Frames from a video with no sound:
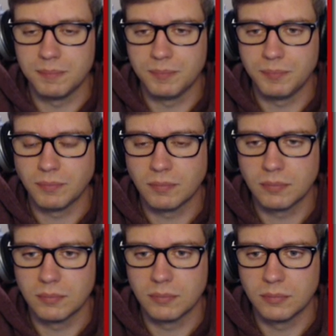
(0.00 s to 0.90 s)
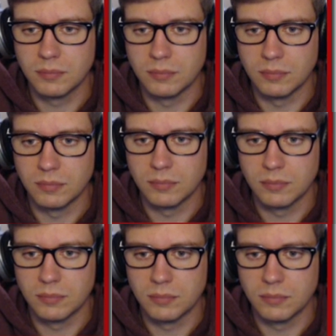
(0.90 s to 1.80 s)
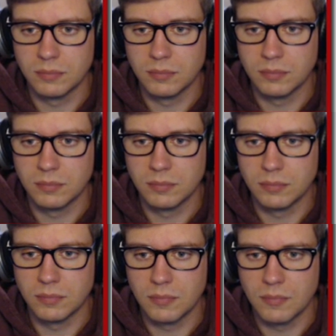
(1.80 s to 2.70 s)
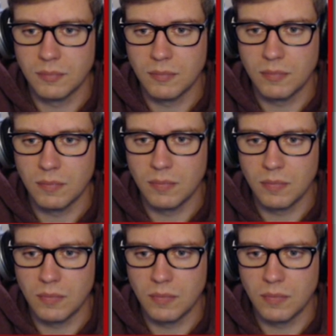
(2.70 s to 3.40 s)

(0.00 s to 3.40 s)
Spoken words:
Nothing is said.